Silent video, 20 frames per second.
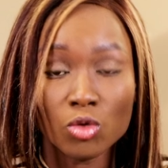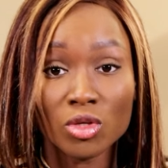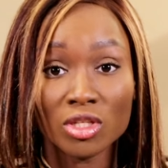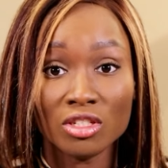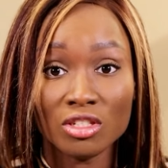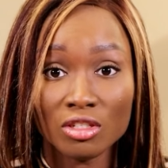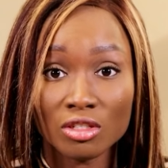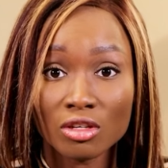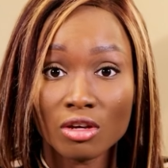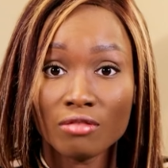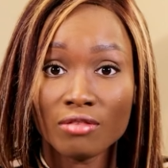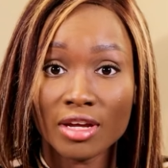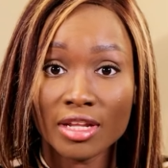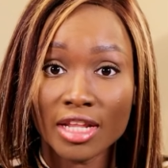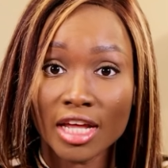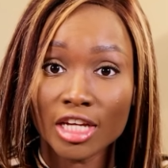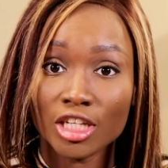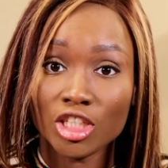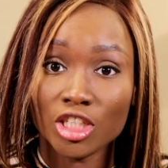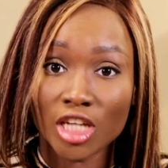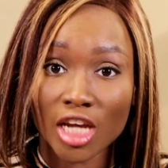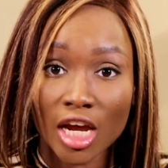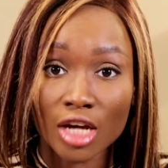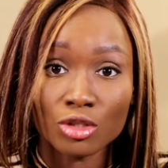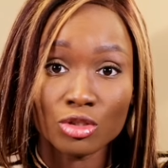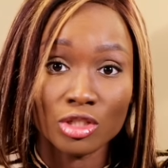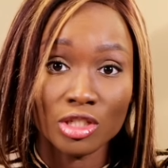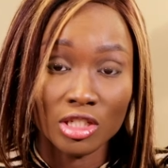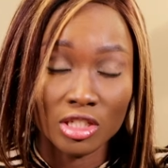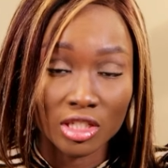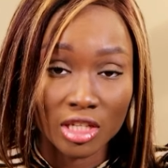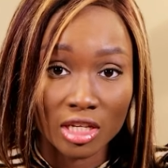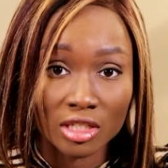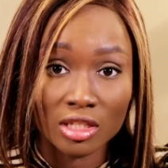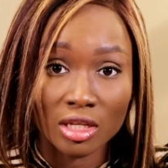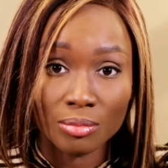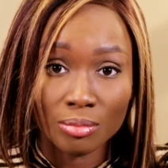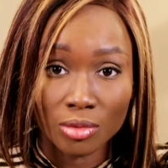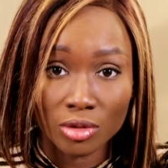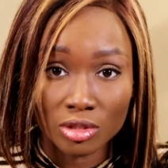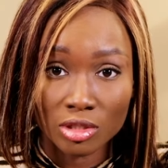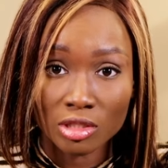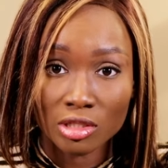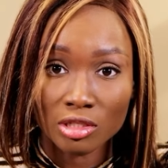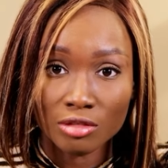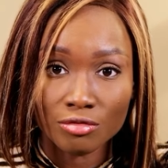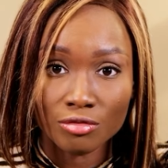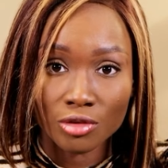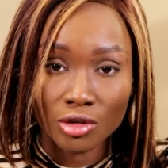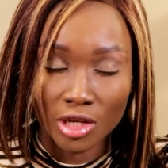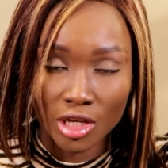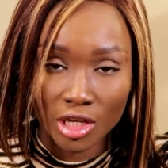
it was discovered that she actually tested positive for